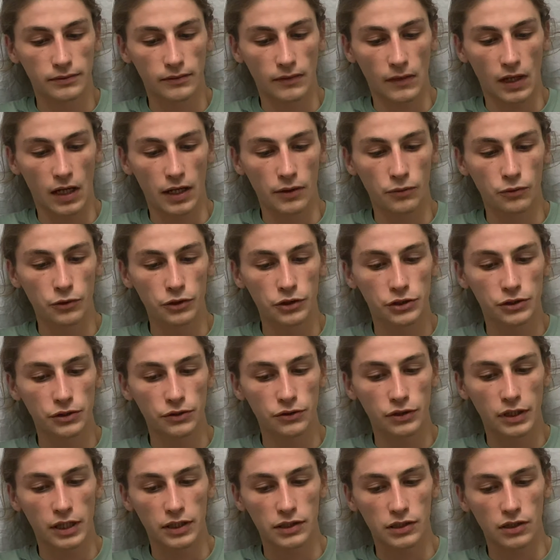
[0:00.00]
I would show you
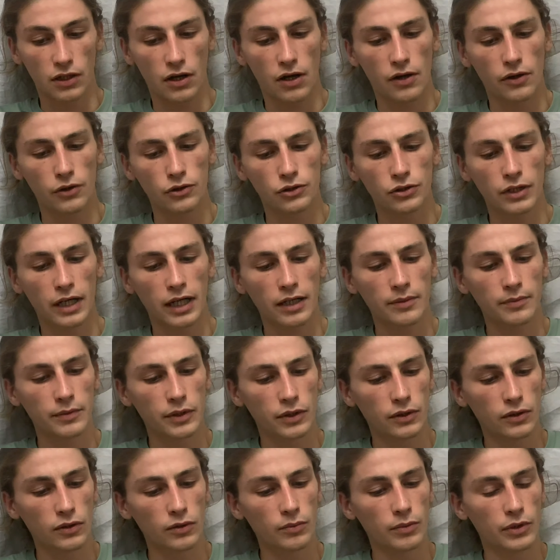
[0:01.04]
guys the auto track
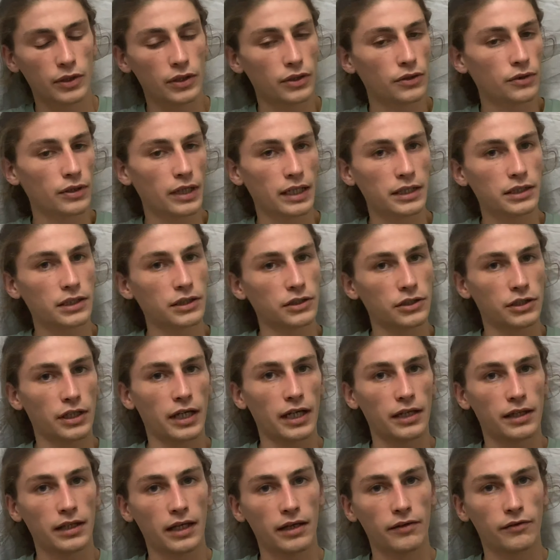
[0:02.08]
mode, but you guys can
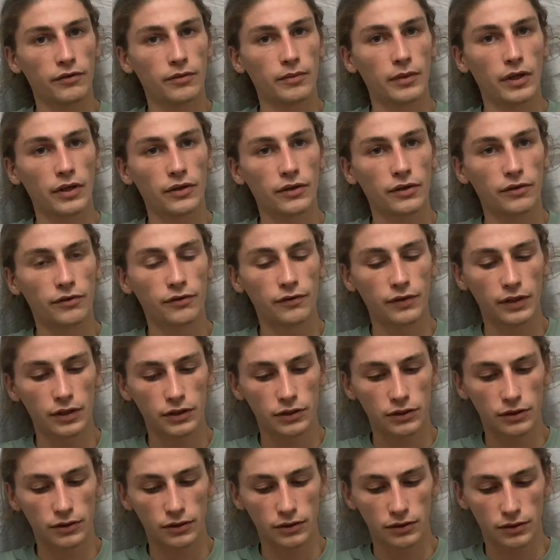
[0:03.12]
get that from other
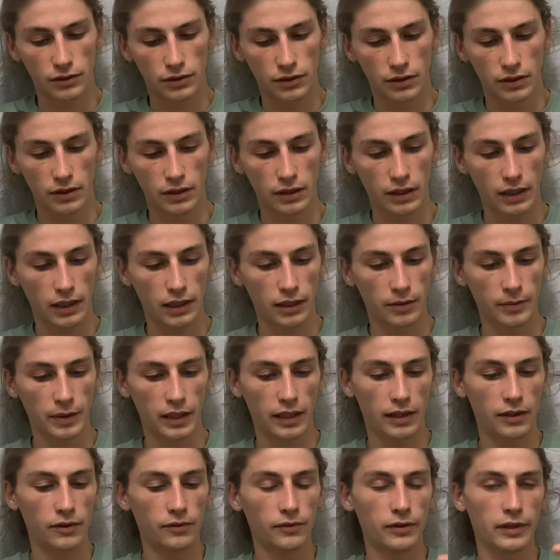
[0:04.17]
features, and I
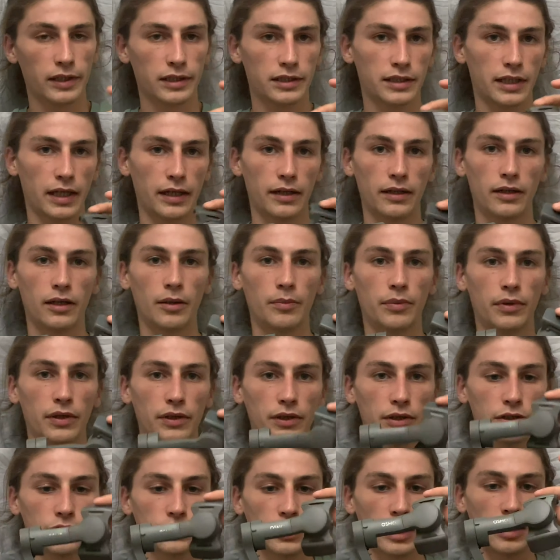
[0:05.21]
don't want to set it up on
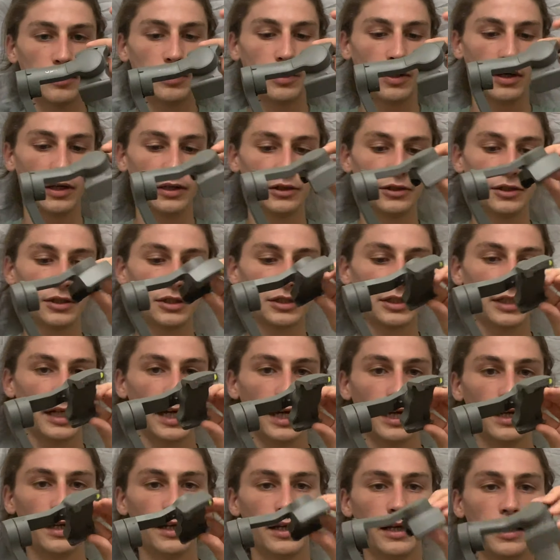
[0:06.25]
the tripod just yet.